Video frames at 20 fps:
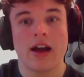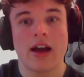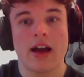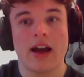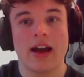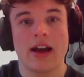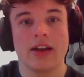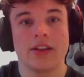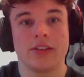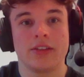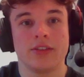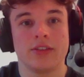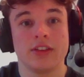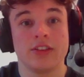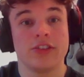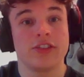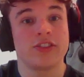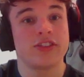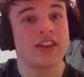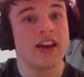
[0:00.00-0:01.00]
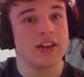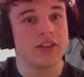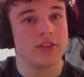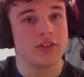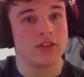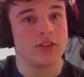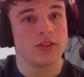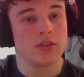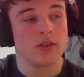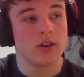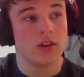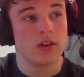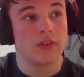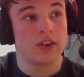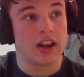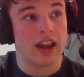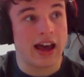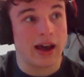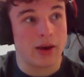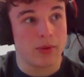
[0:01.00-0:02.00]
and instead of
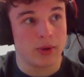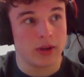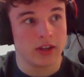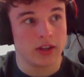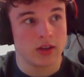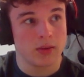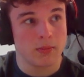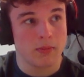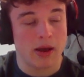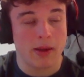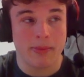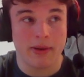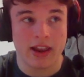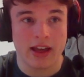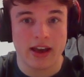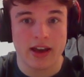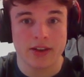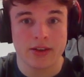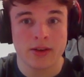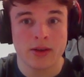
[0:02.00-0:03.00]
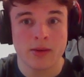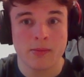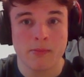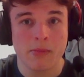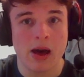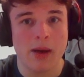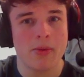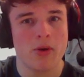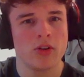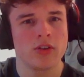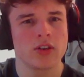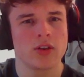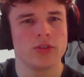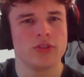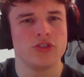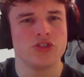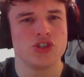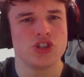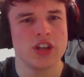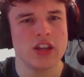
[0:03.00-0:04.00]
allowing my plan, my opponent
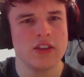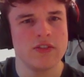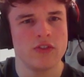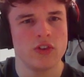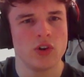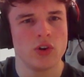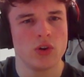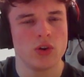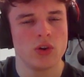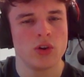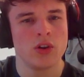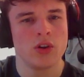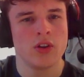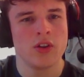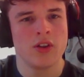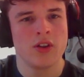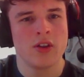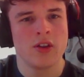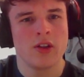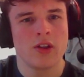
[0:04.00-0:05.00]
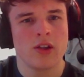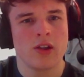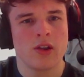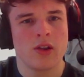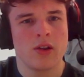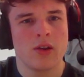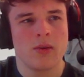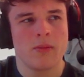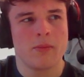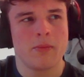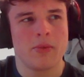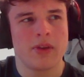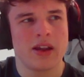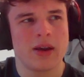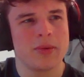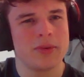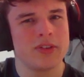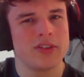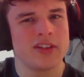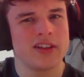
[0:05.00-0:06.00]
goes g4. But I
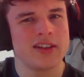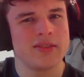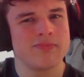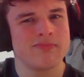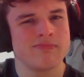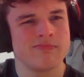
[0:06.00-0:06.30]
was like,